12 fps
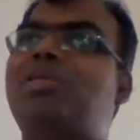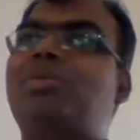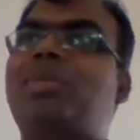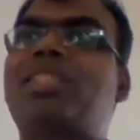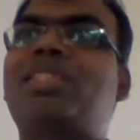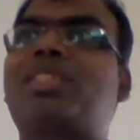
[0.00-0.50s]

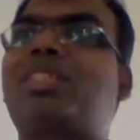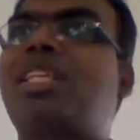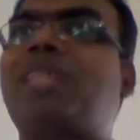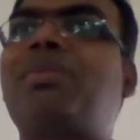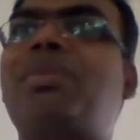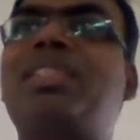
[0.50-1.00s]
6 months
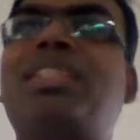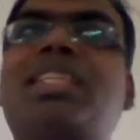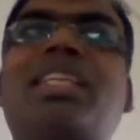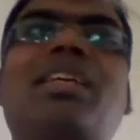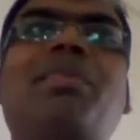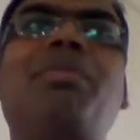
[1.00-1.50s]
or 3 months
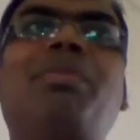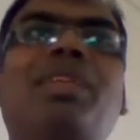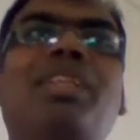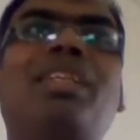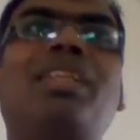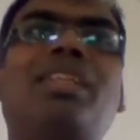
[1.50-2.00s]
they'll
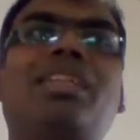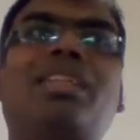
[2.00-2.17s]
come.